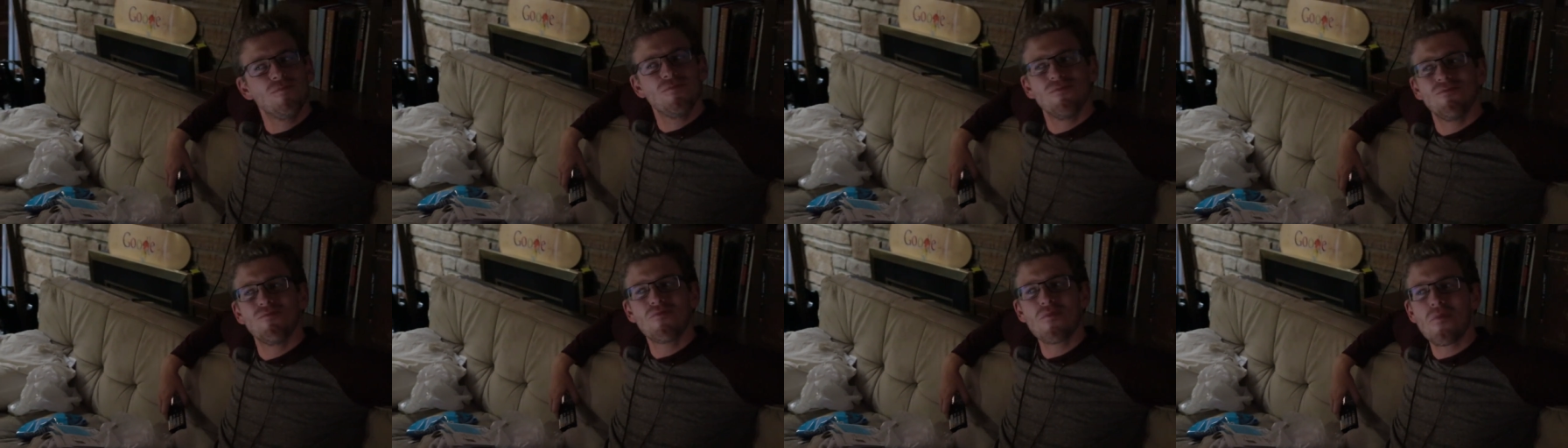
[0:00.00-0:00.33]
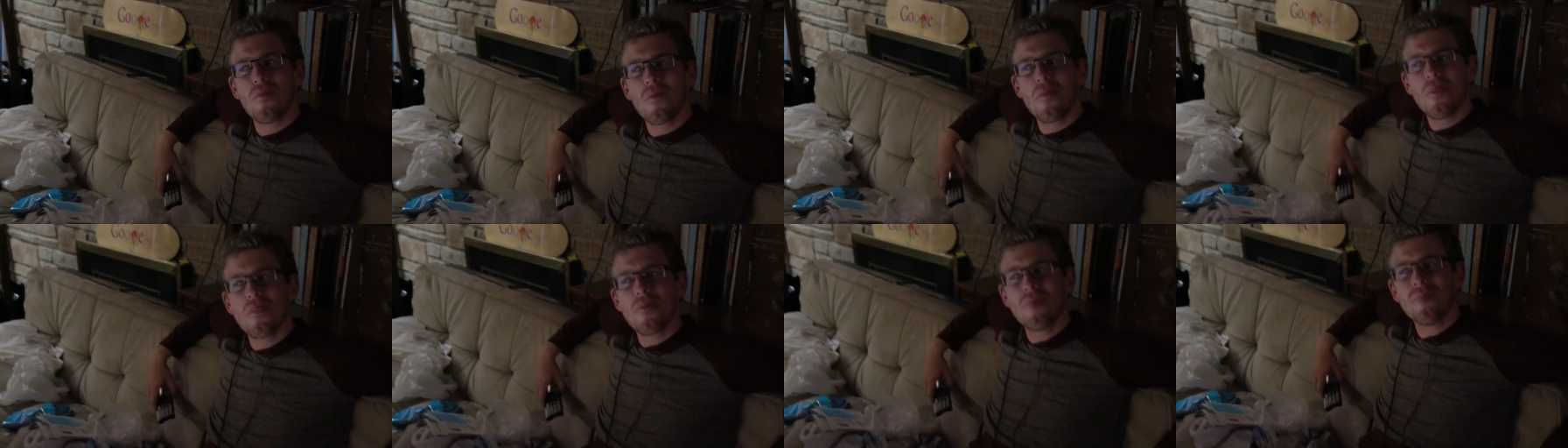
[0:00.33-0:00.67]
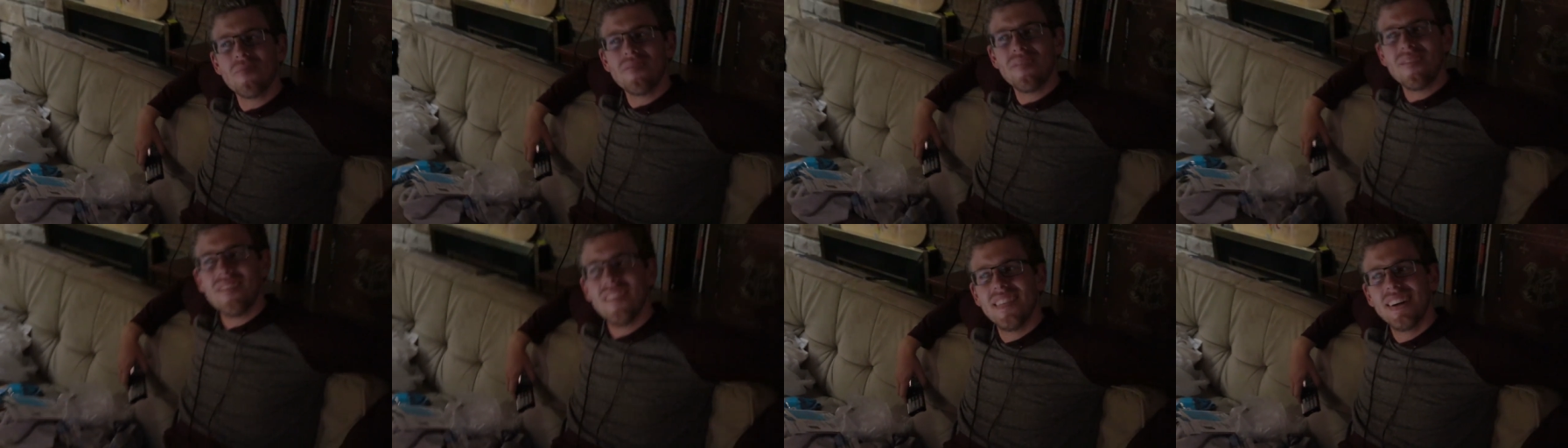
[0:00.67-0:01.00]
the
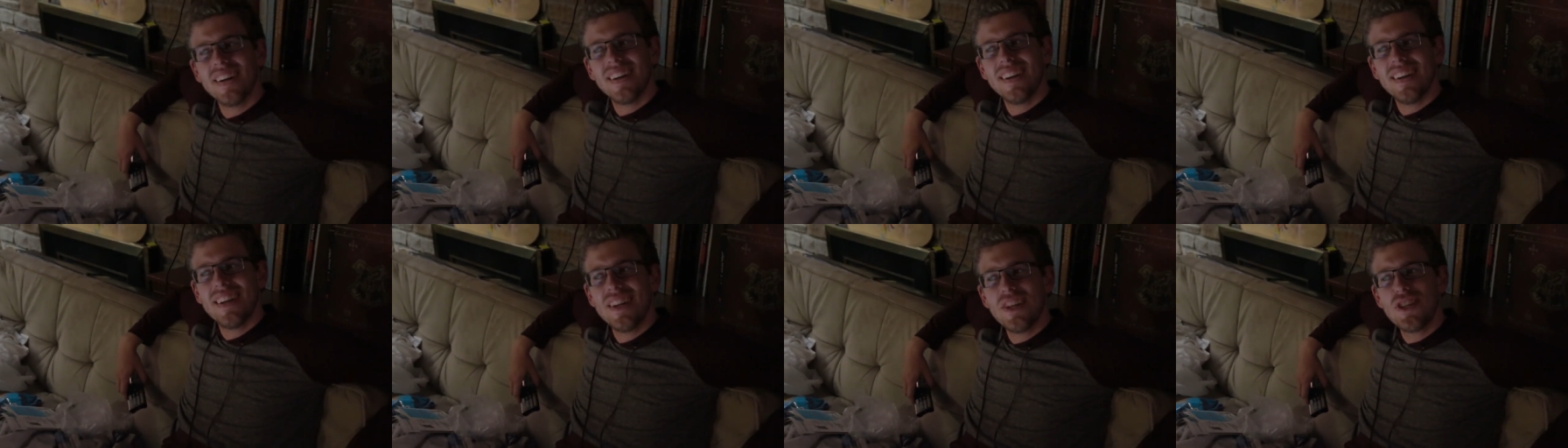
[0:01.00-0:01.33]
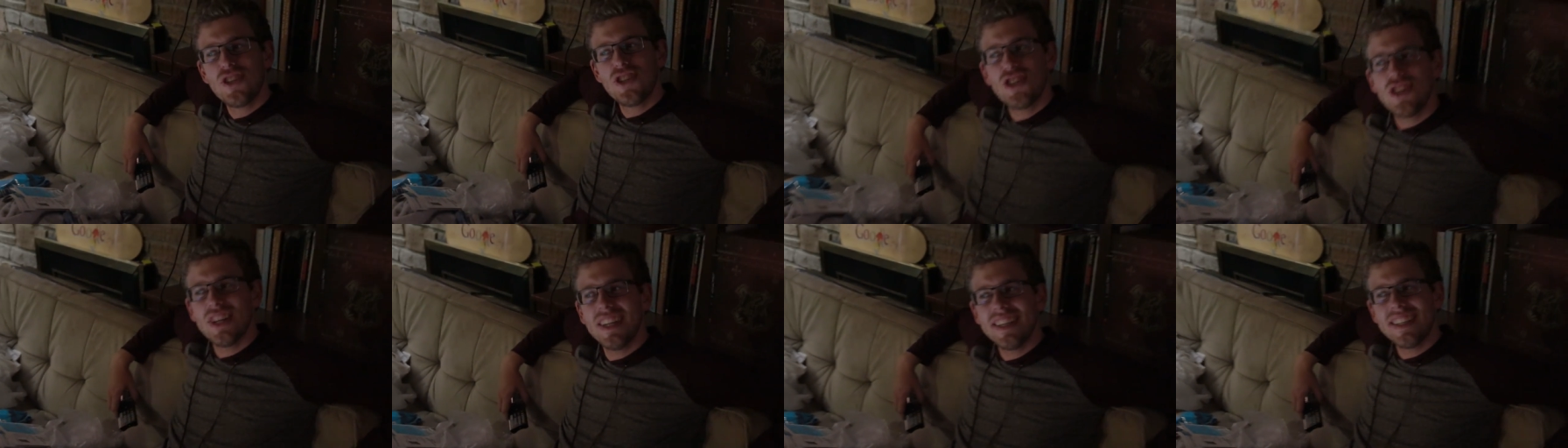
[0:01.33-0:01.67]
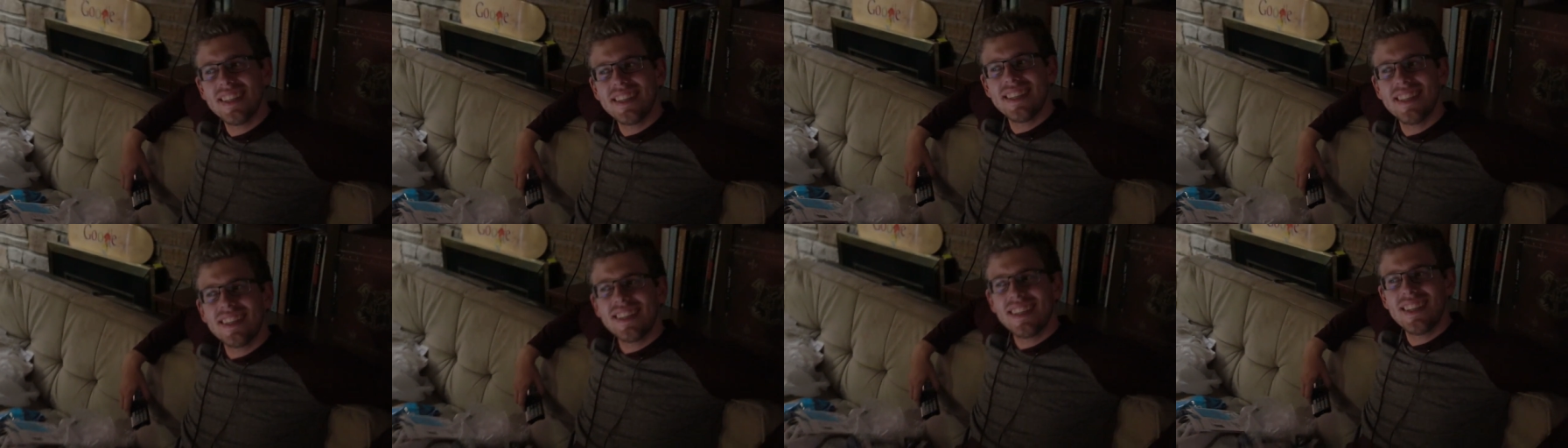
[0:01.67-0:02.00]
VIP-ness of
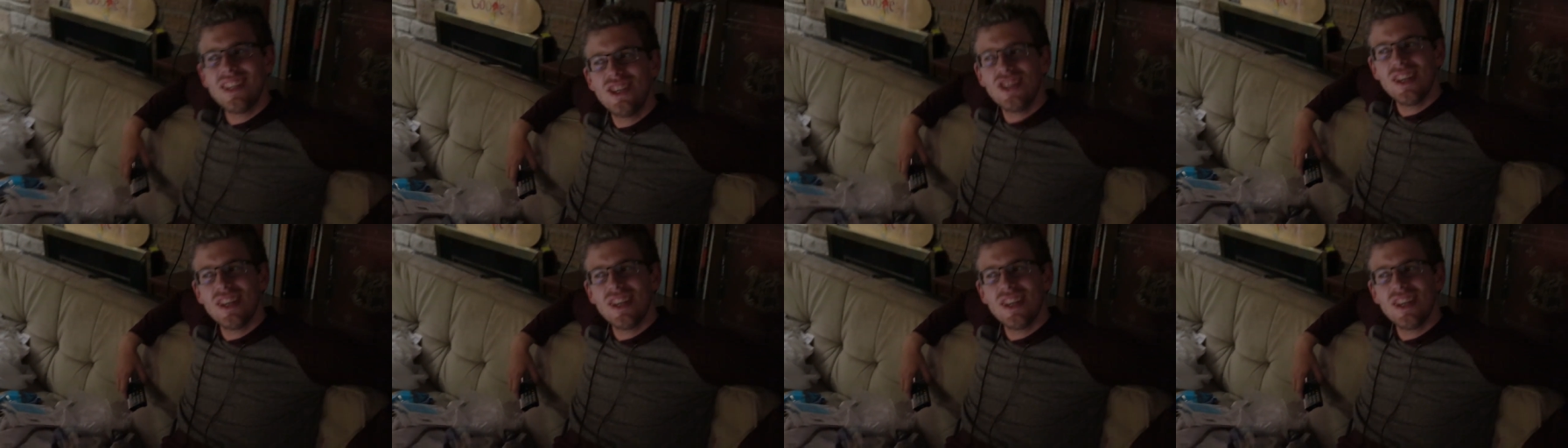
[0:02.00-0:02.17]
just,